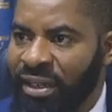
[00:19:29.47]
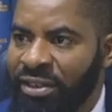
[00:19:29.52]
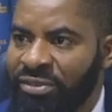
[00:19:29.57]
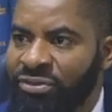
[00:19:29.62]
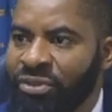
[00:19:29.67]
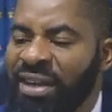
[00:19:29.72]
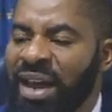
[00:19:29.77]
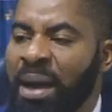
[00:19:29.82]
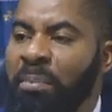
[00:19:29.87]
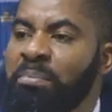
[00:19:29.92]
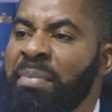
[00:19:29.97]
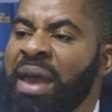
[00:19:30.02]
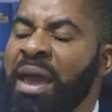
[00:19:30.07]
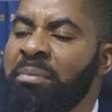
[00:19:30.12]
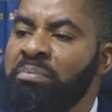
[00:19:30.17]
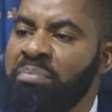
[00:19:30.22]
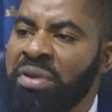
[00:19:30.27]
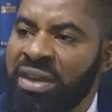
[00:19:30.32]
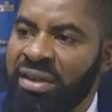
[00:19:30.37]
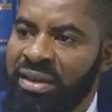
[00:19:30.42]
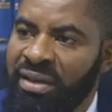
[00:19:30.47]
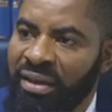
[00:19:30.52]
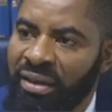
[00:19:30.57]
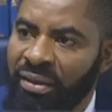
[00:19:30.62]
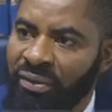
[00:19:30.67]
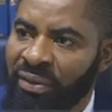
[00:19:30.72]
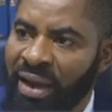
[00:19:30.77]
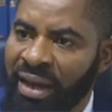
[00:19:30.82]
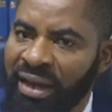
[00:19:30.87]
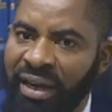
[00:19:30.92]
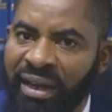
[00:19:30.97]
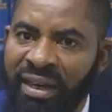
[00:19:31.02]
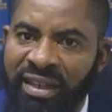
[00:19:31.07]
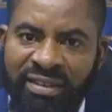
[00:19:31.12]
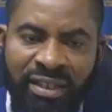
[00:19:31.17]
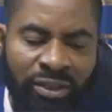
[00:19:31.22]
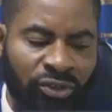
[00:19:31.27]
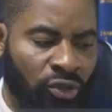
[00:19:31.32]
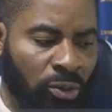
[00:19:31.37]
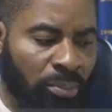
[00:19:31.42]
so that maybe when they
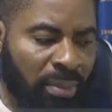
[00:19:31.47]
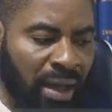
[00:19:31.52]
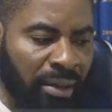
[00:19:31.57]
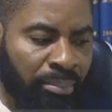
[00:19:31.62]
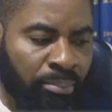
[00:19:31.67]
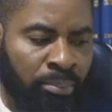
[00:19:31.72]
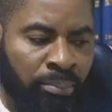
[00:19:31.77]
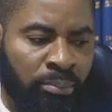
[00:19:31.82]
listen to my